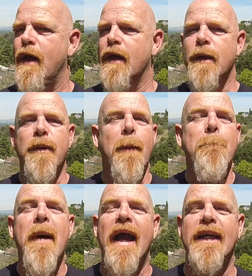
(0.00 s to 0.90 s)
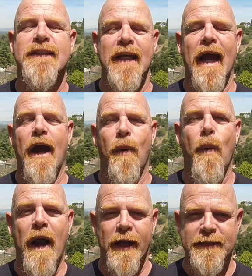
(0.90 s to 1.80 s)
You'd be amazed at how
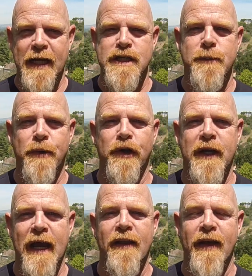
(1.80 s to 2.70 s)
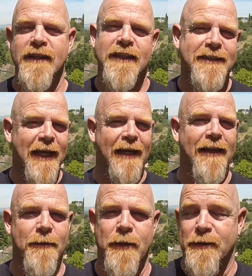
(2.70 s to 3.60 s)
well it's actually put together. As I say,
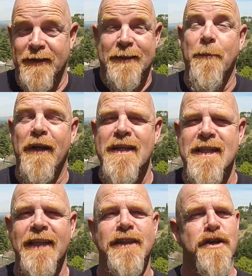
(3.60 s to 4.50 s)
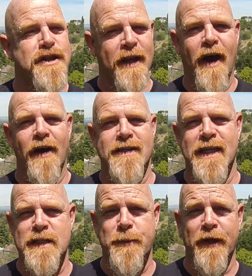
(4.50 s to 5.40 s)
the simplest things, usually the hardest
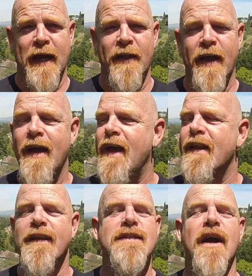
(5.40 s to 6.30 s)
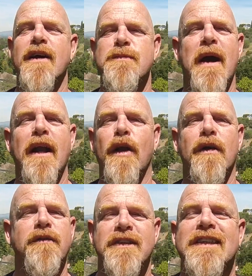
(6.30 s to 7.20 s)
things to put together, these guys made it look
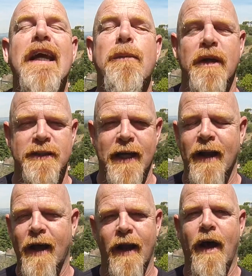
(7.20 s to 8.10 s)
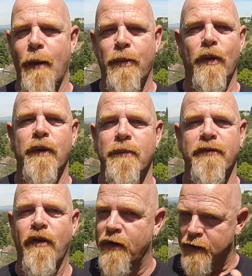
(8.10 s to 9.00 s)
seamless, and I applaud them
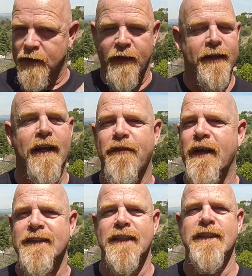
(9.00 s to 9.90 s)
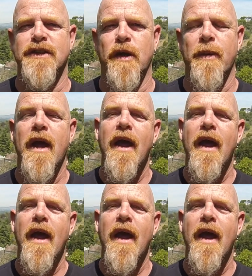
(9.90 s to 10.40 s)
for it. They did a fantastic job.